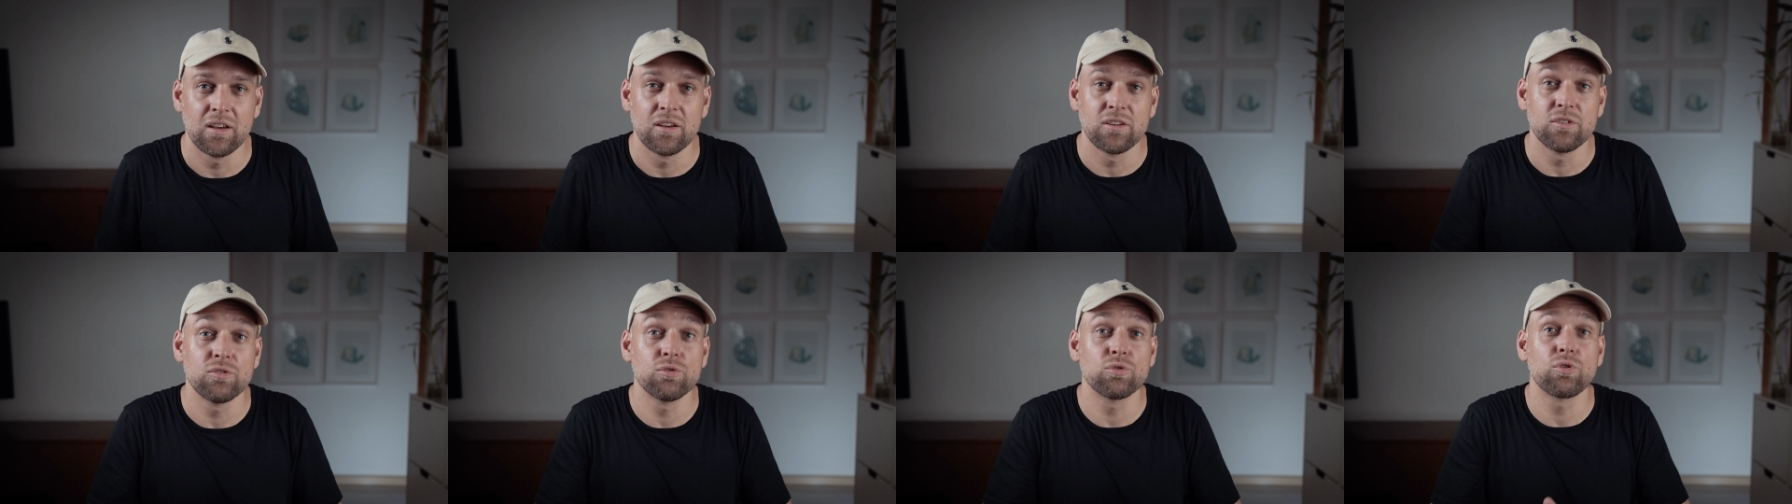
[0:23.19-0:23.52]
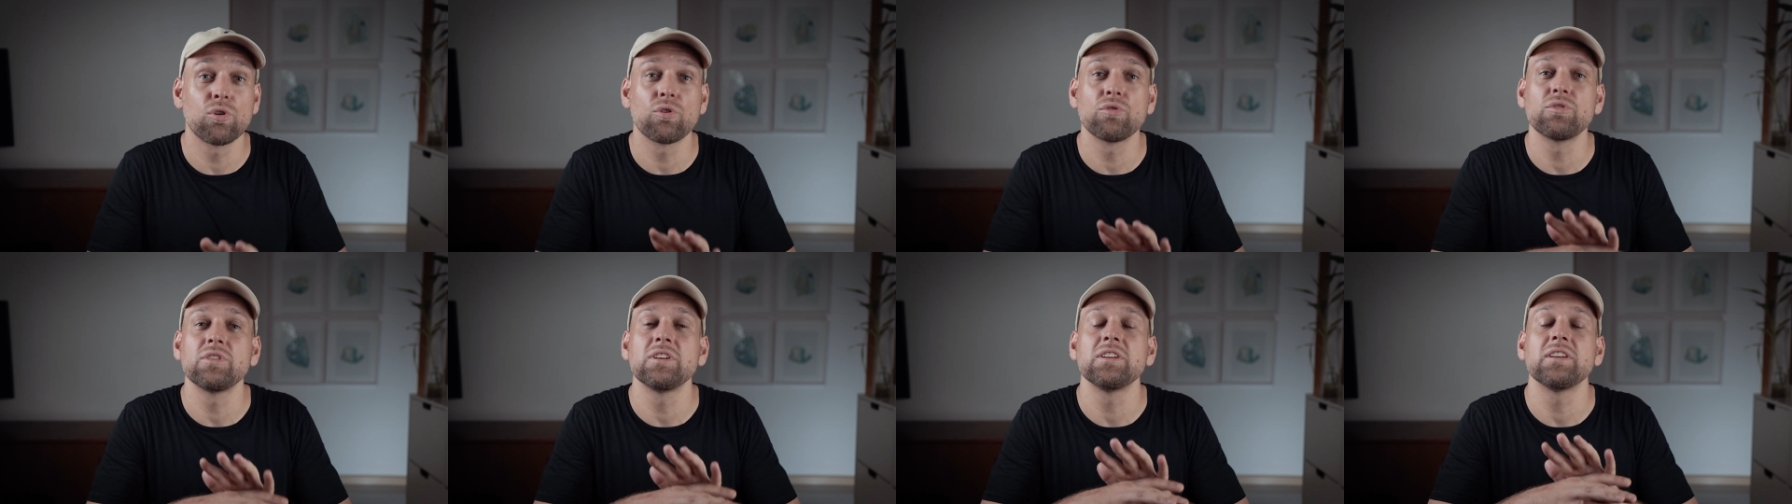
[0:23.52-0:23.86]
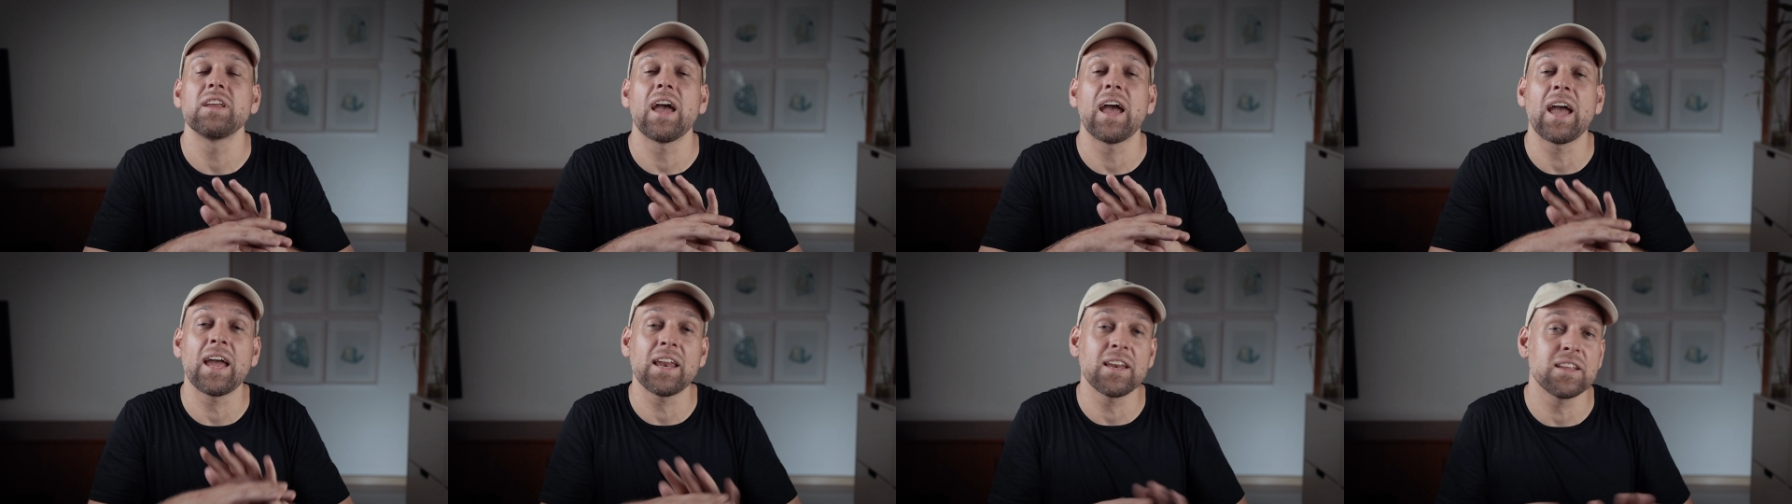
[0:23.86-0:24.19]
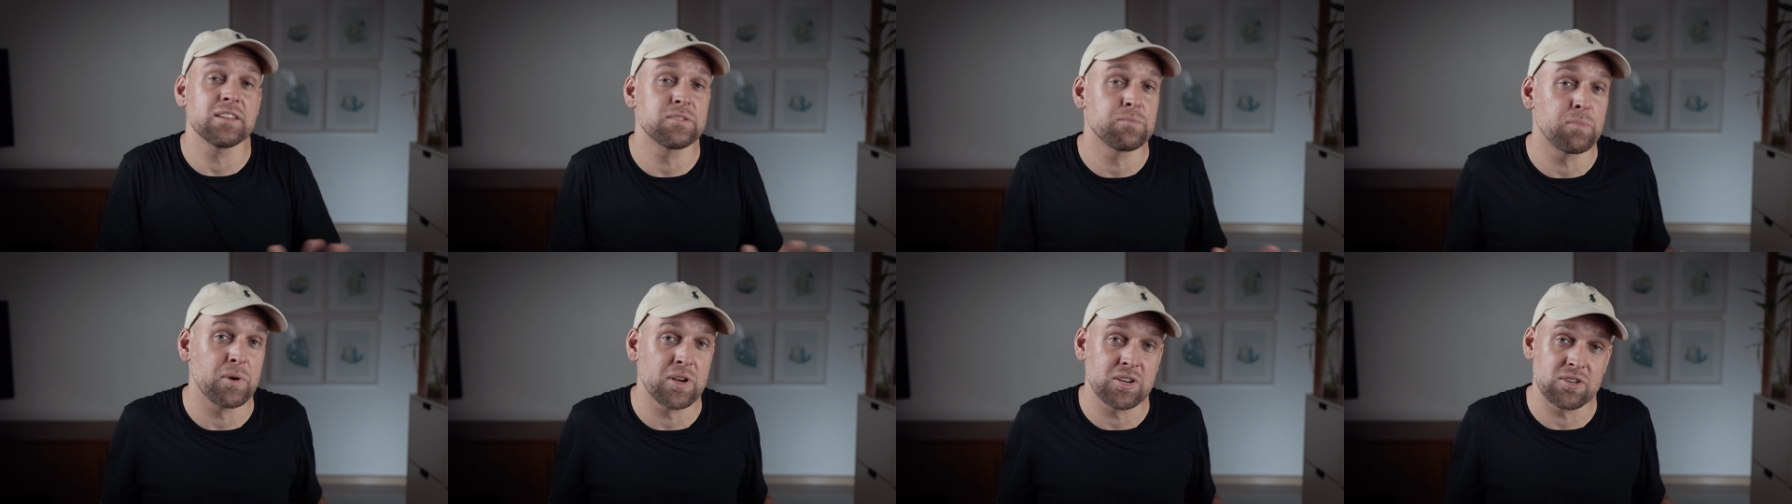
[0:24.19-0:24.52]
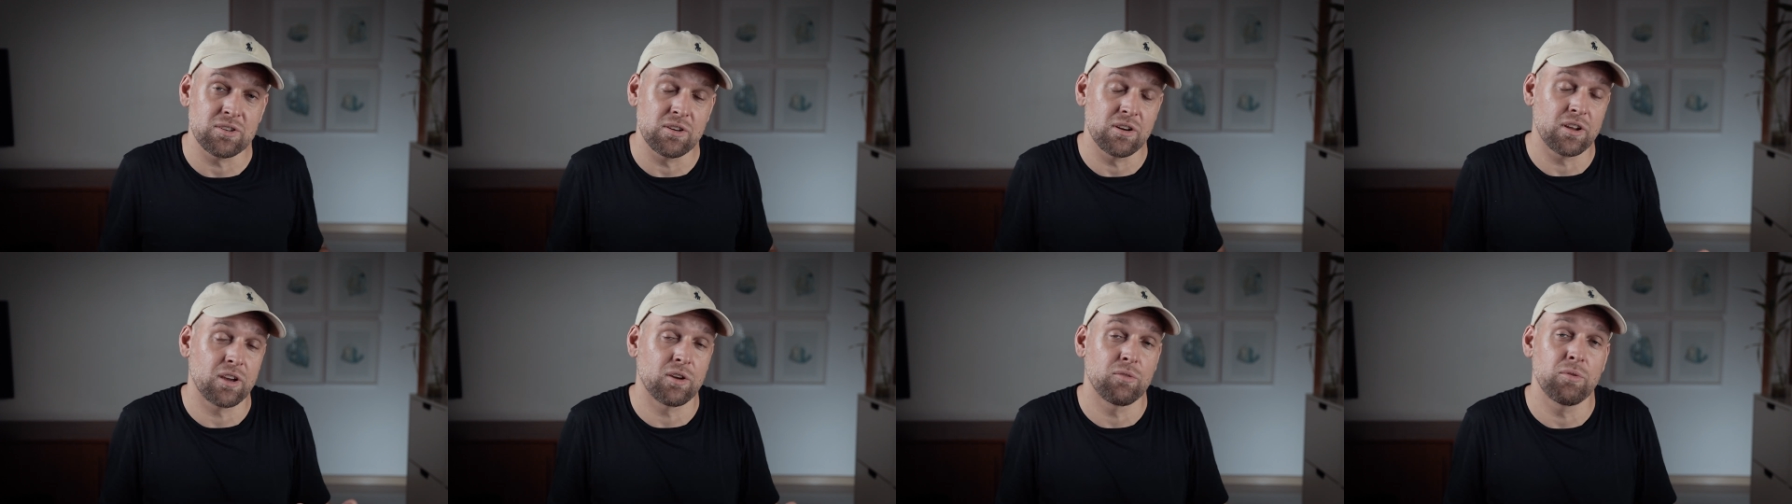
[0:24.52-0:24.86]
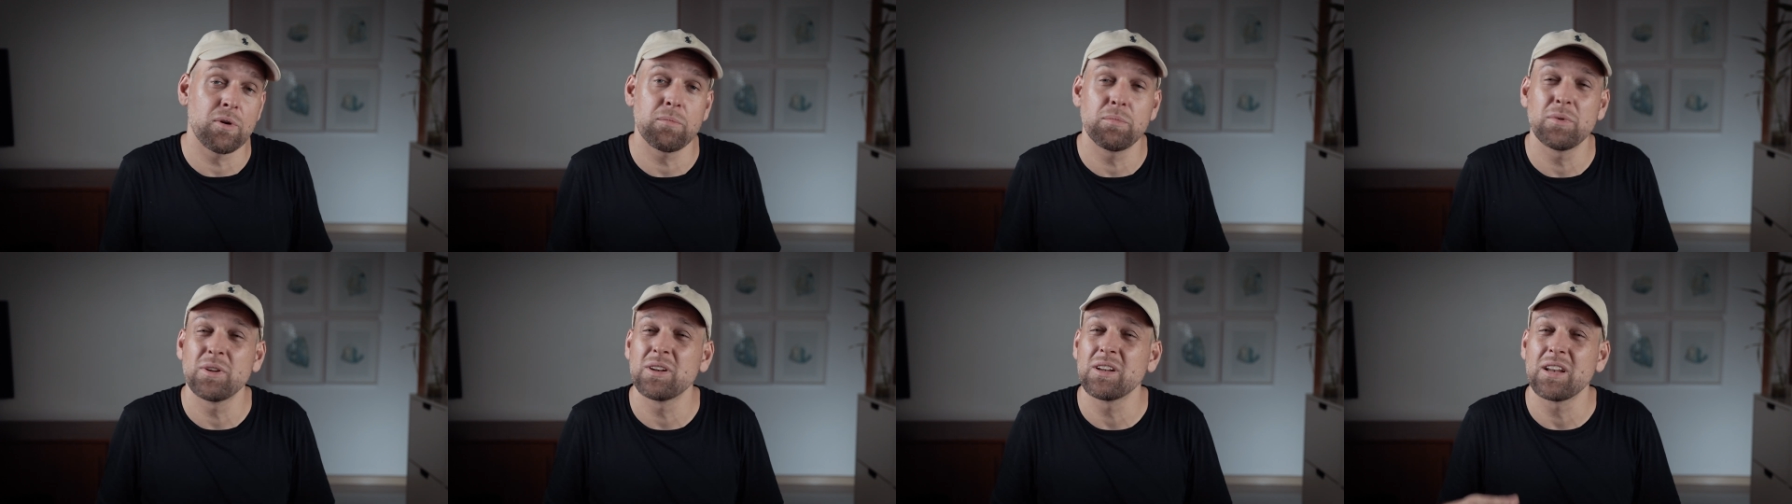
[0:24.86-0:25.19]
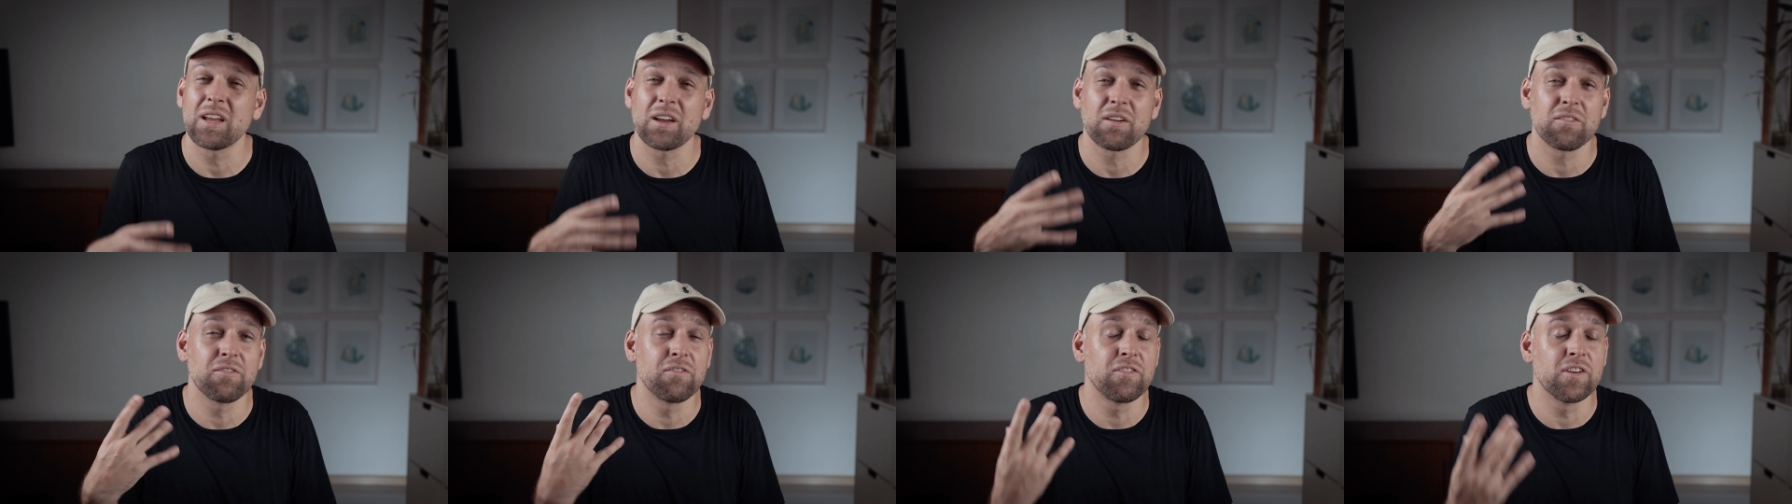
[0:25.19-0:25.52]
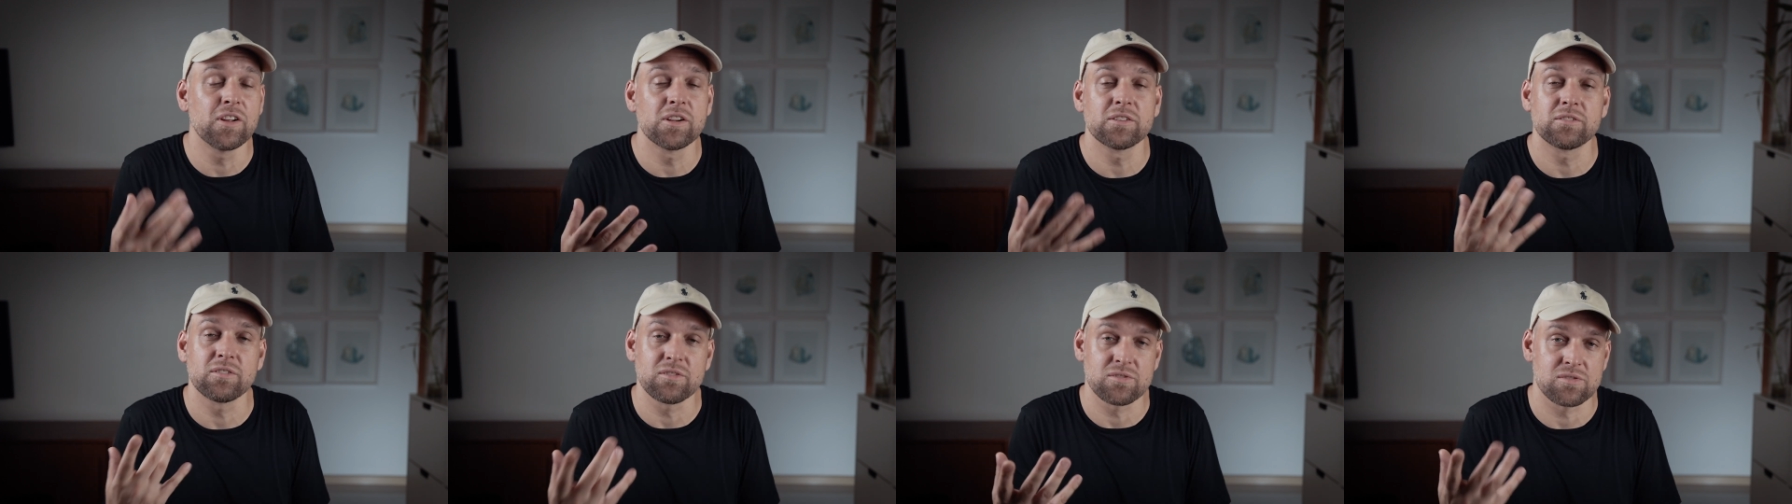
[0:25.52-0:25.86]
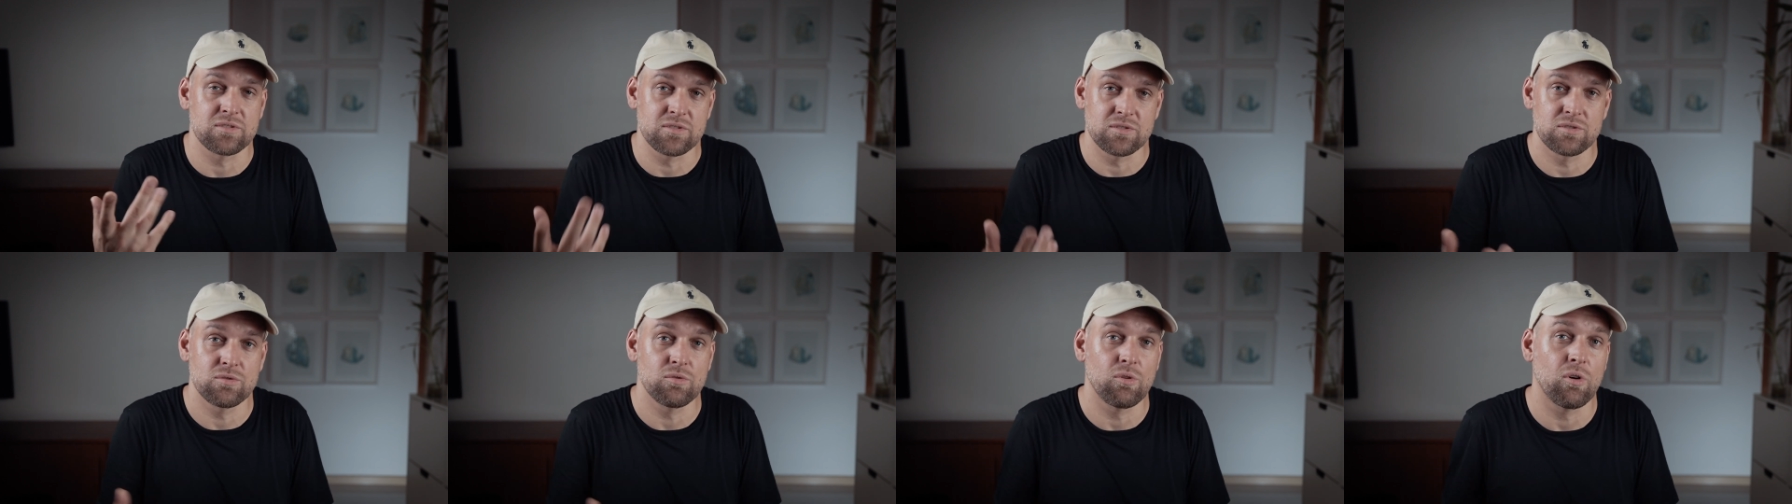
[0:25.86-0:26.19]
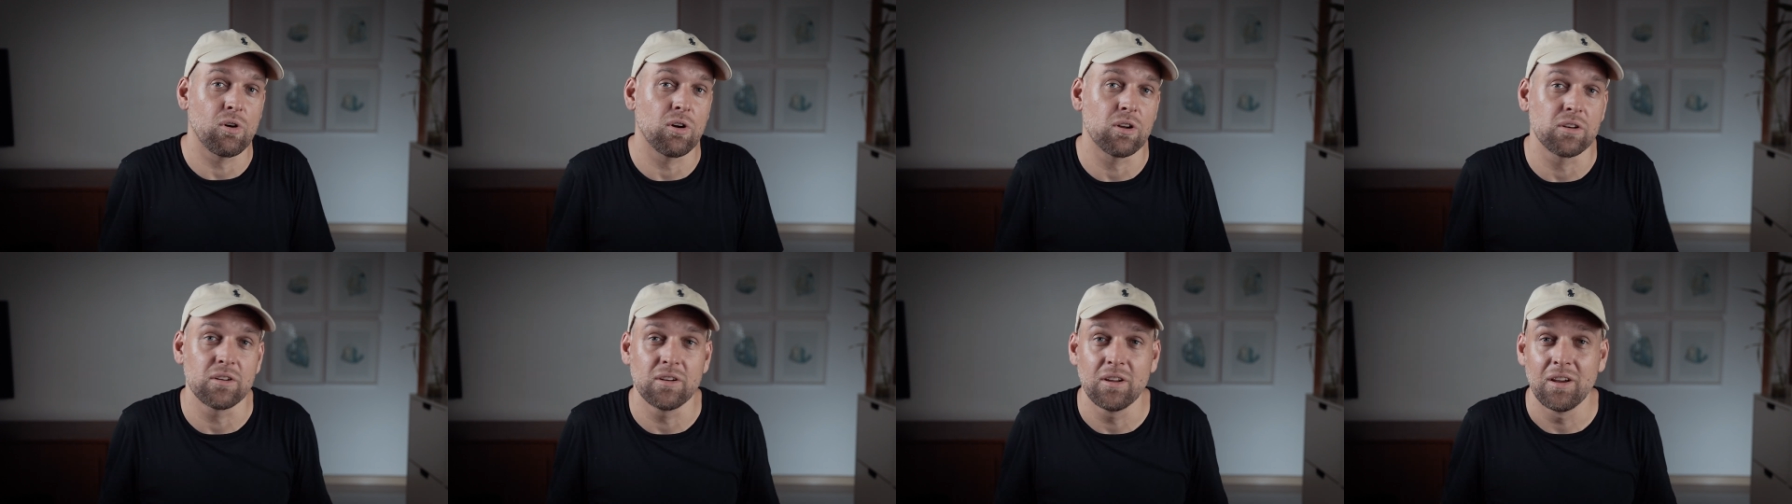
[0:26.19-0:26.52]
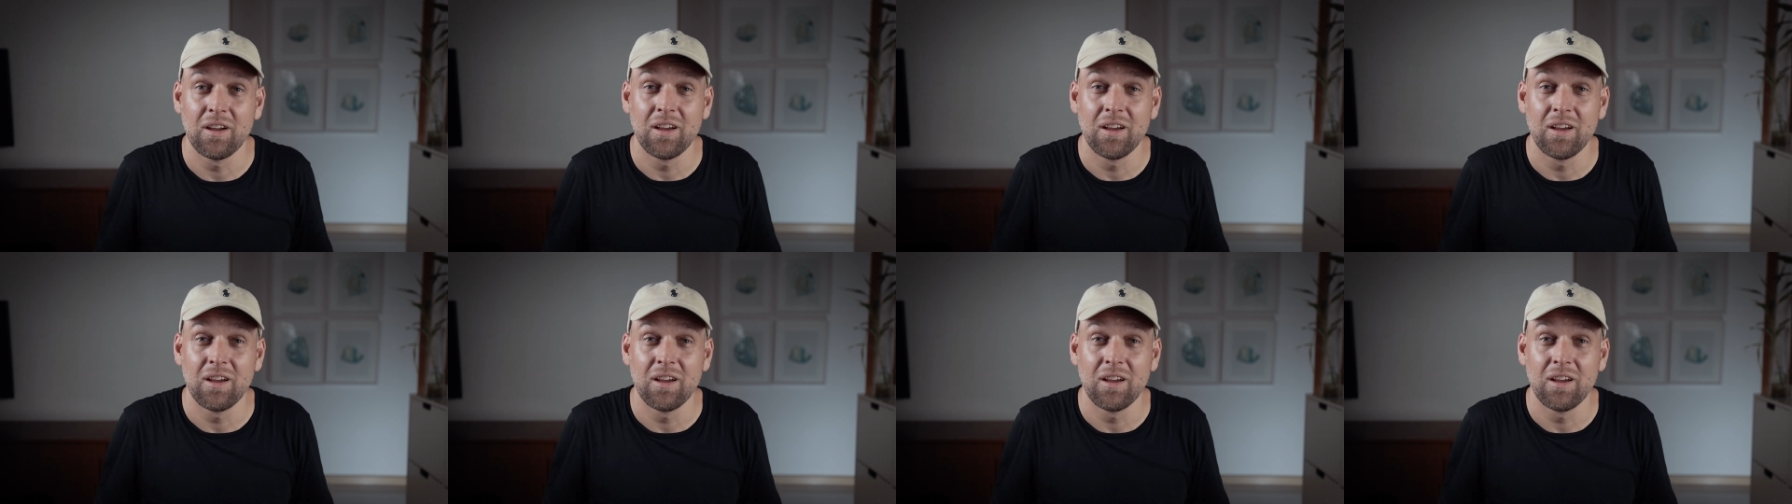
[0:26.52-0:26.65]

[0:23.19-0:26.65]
You don't need any special equipment like filters and so on.